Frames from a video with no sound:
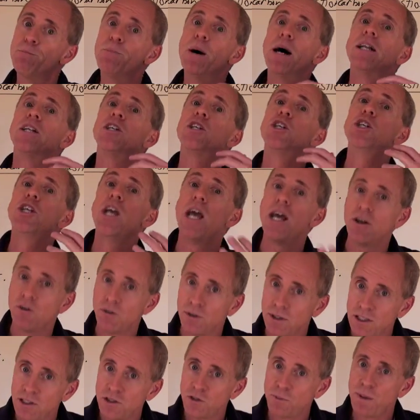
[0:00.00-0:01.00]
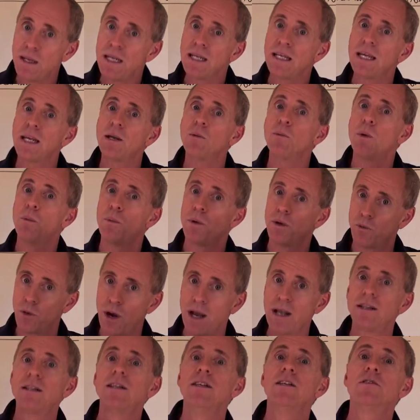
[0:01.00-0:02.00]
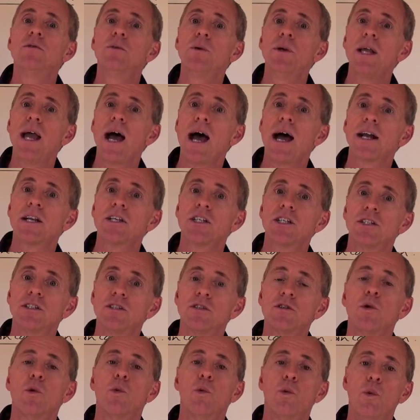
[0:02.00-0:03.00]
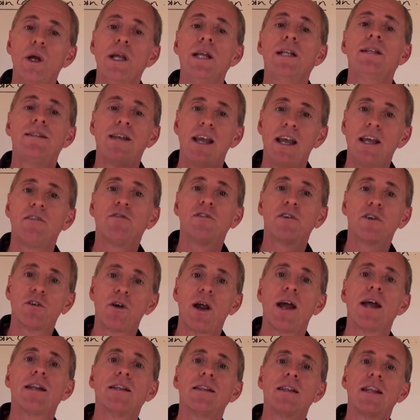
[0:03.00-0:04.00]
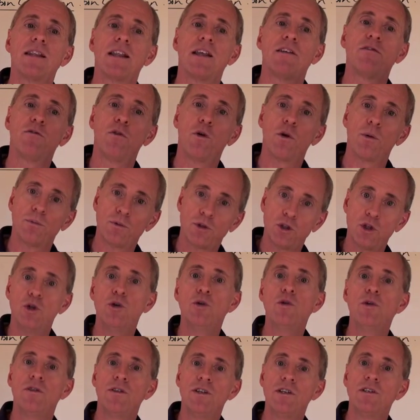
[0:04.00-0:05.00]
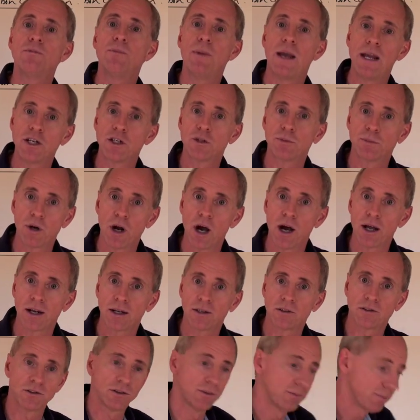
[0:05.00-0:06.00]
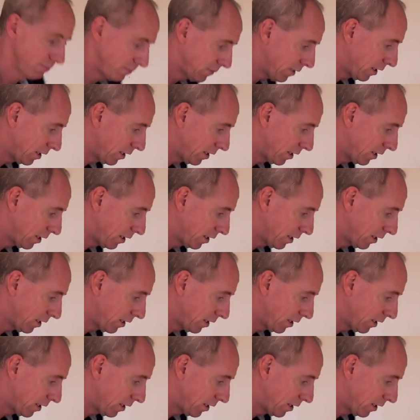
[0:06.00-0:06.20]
But generally speaking, when we write these reactions, we take for granted that they form two of these major products.